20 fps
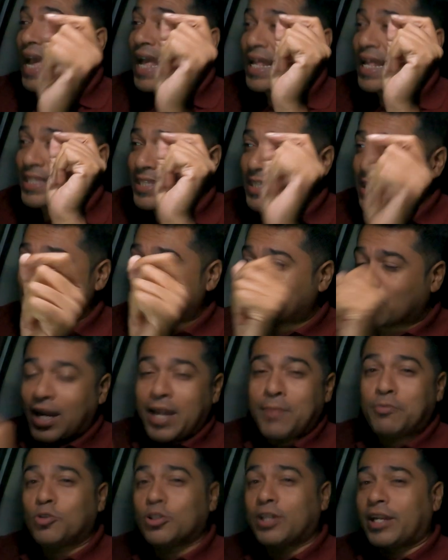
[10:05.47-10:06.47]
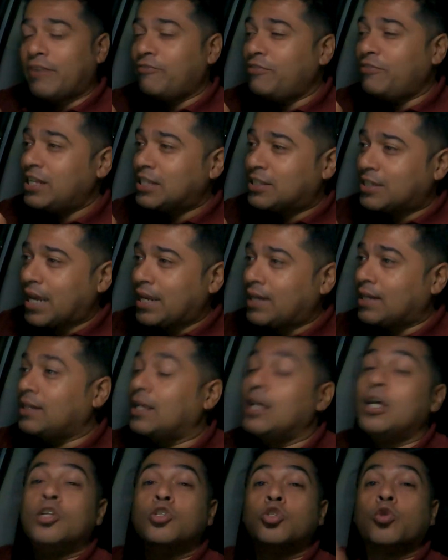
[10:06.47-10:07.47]
and subscribe to the RevWheels channel
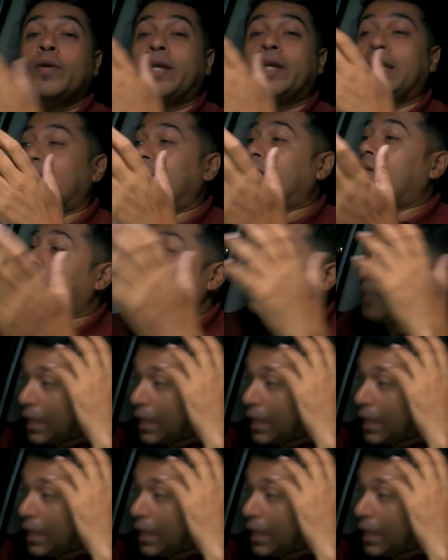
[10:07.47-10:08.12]
so we can